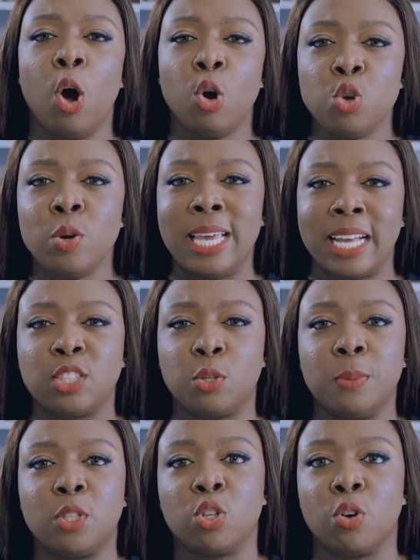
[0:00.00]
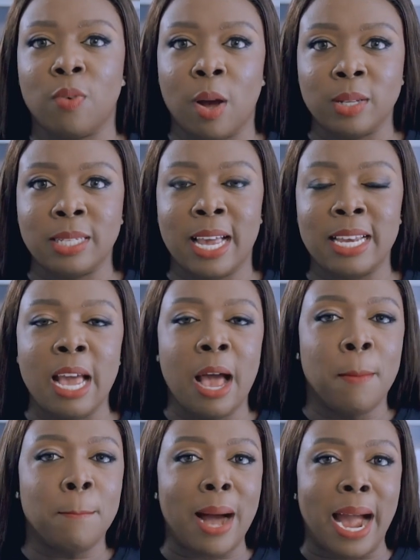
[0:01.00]
oh, you get to be surrounded
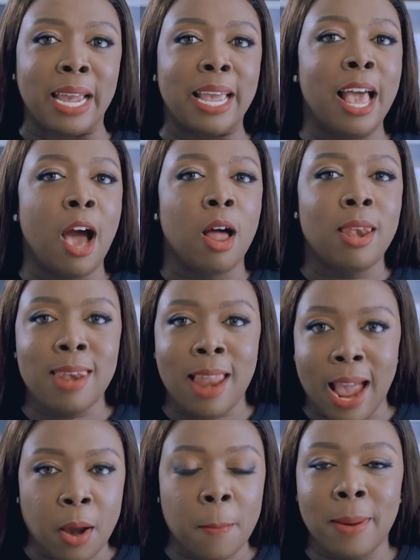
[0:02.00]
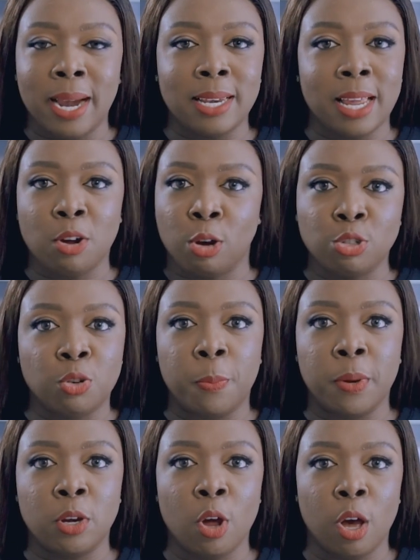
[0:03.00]
by like-minded
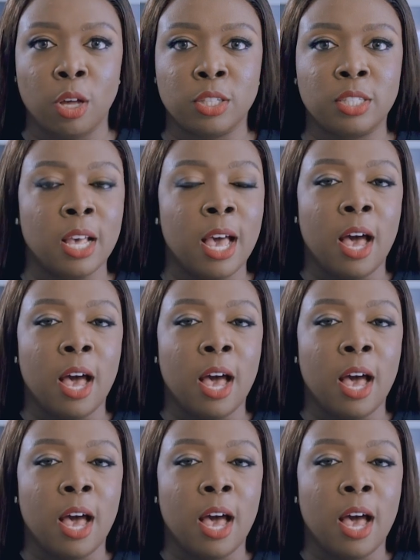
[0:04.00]
entrepreneurs